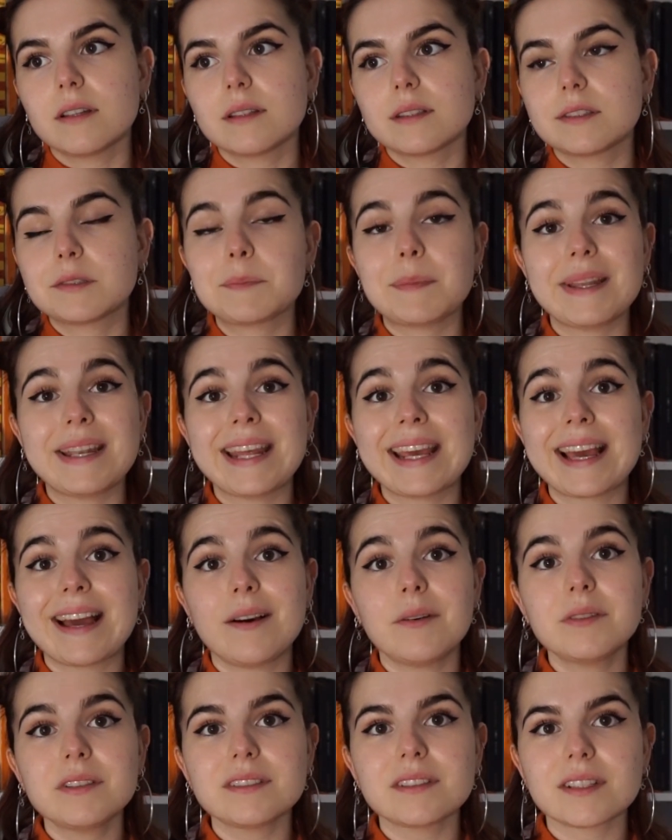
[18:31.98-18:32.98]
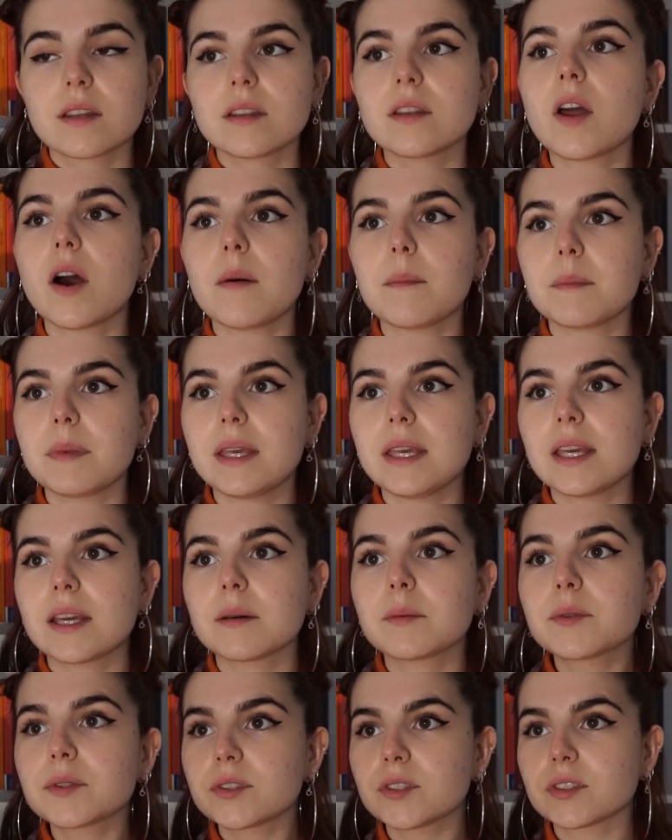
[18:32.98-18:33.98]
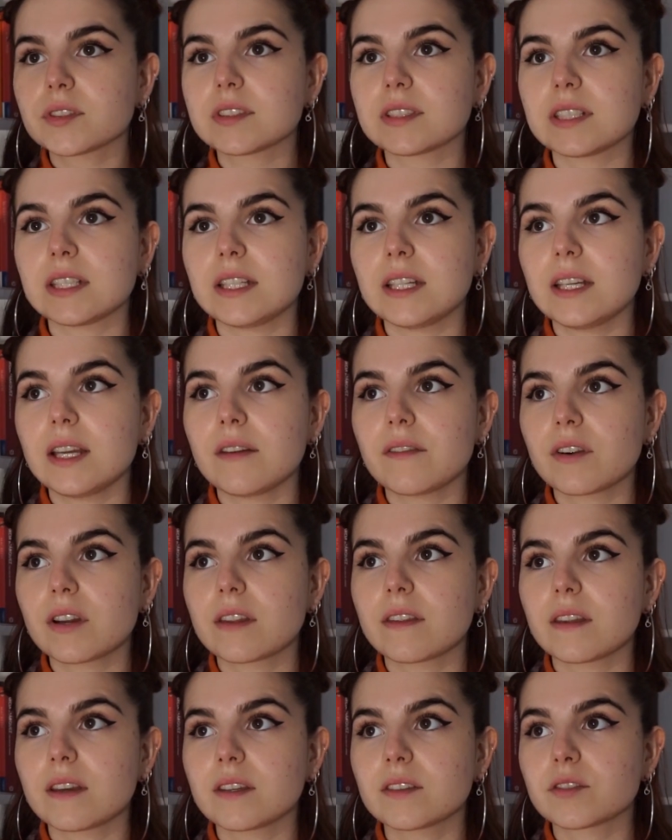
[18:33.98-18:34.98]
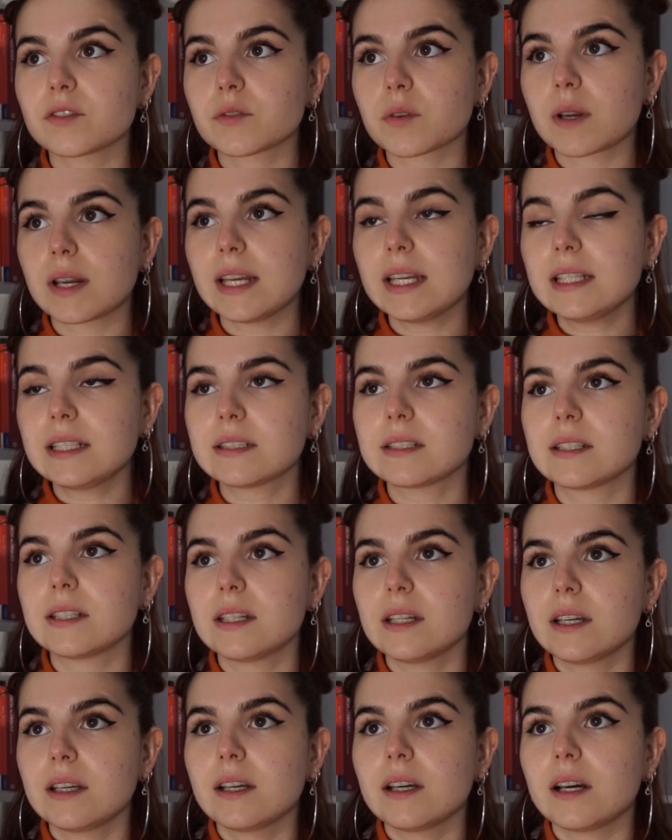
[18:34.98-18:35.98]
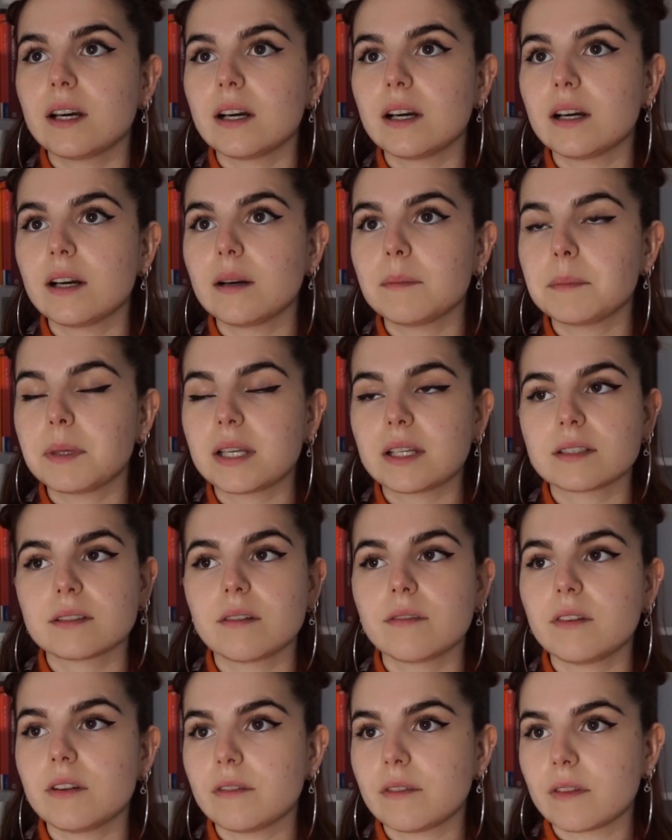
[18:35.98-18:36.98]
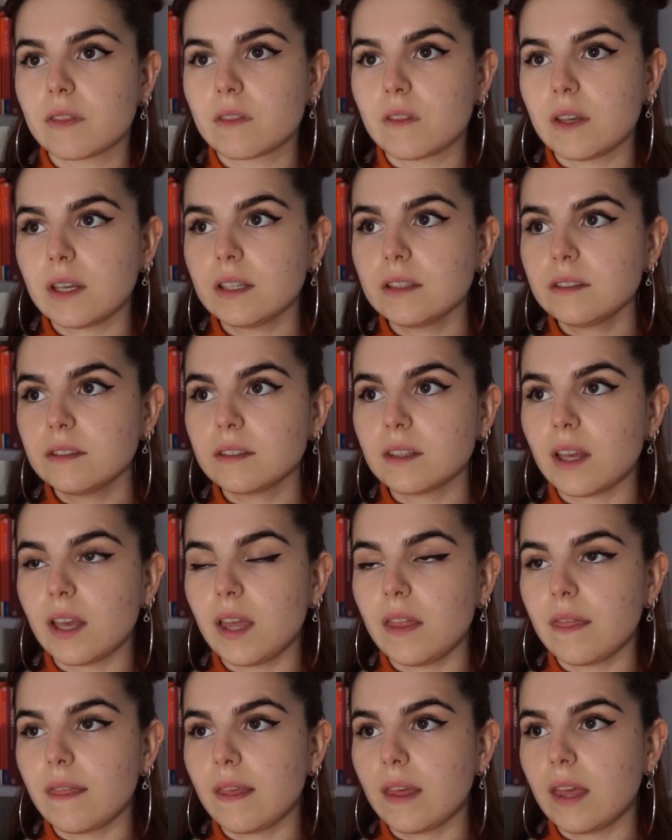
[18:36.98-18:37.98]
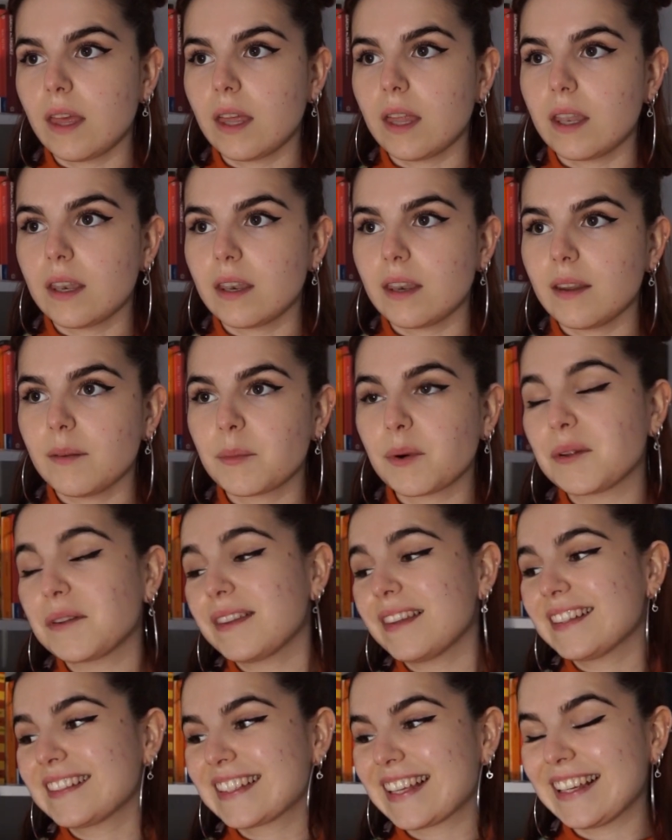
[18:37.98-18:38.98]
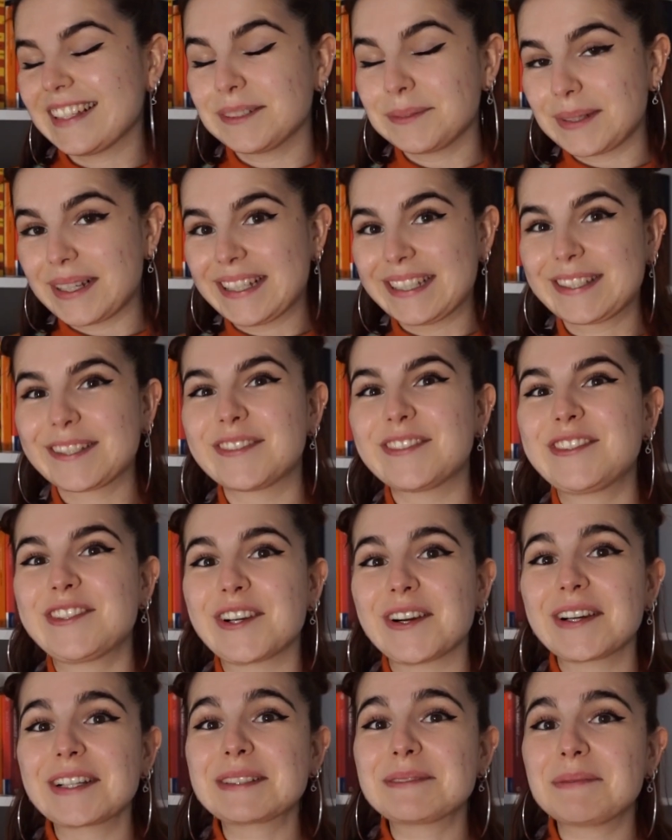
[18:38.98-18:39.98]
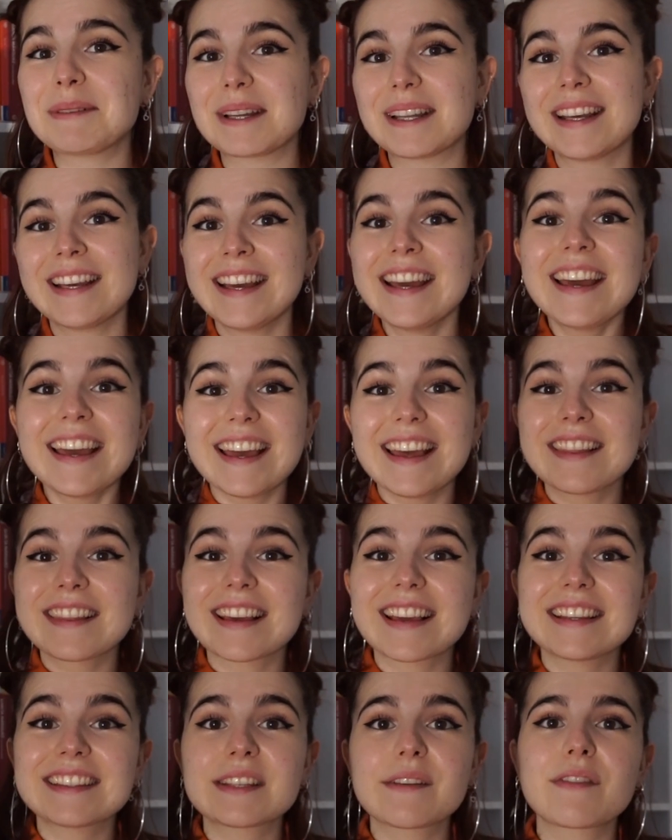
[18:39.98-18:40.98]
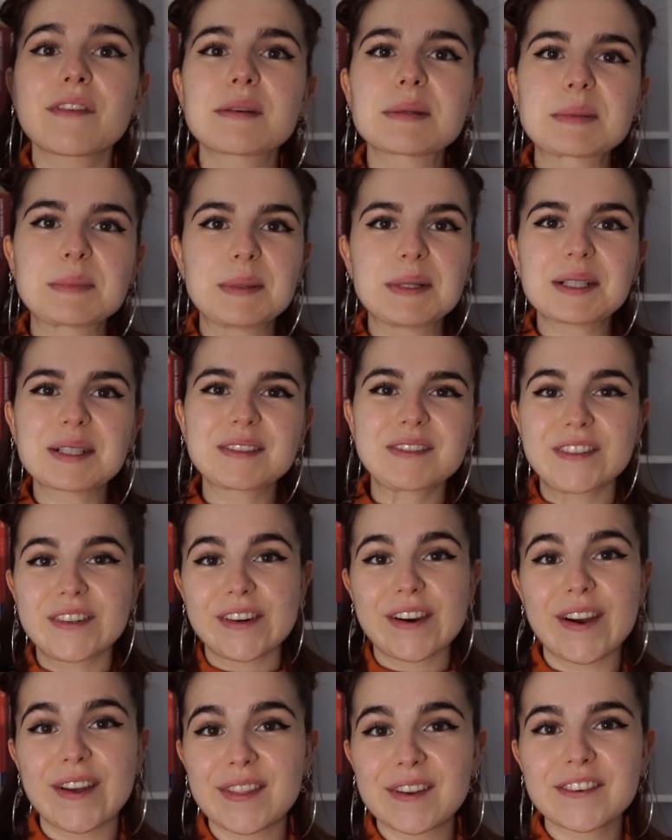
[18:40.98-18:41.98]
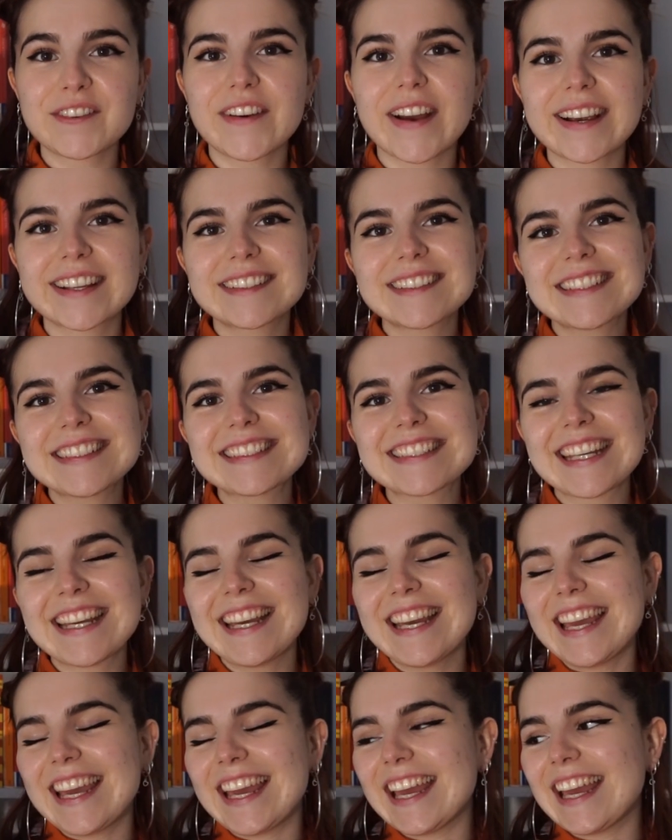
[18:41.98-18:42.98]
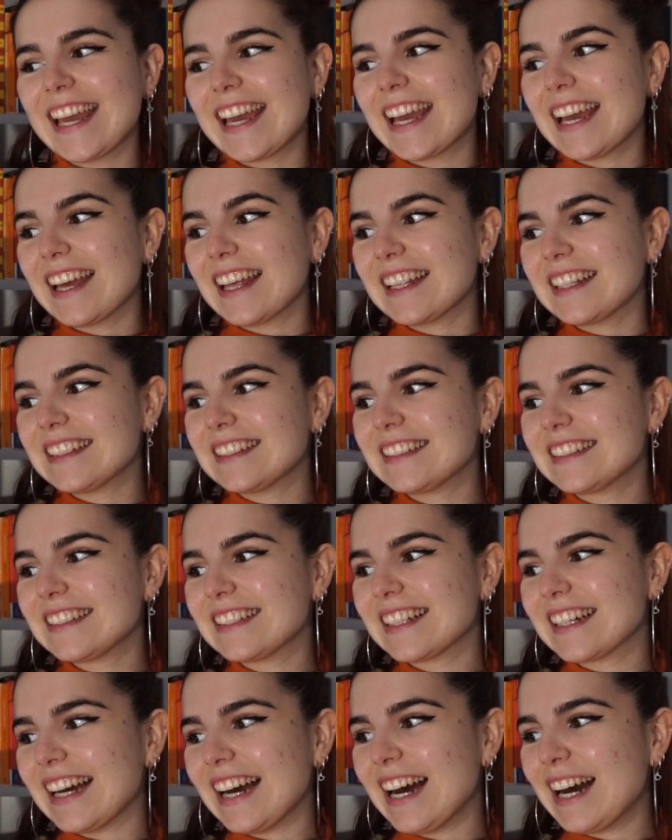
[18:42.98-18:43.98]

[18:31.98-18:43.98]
spinning out, not being able to see everything straight because of different things. And then, well, in this case because of drugs, but in the case of this book for other factors. And